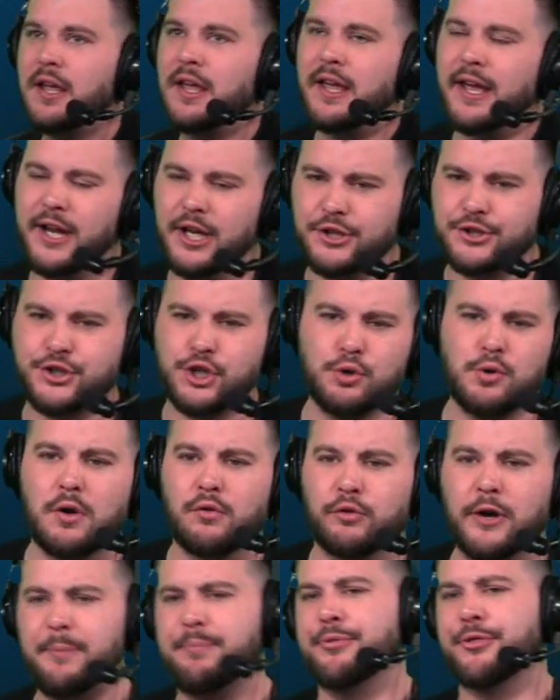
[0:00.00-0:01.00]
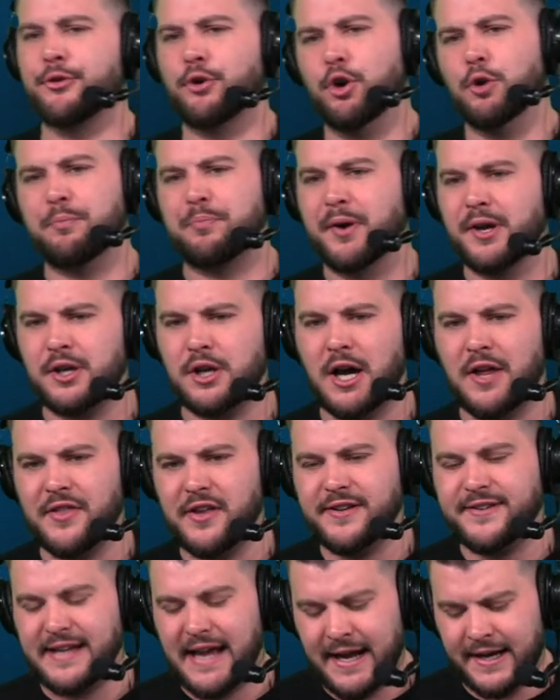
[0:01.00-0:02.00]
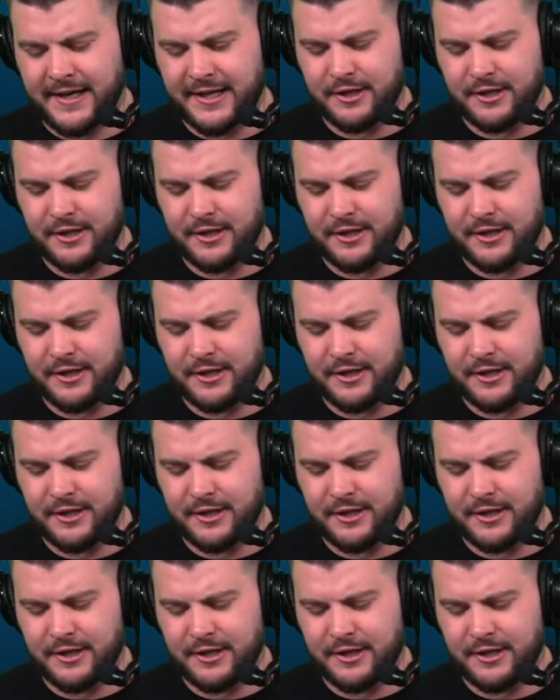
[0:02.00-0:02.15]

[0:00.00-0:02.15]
And Achiuwa ripped through, put it on the deck,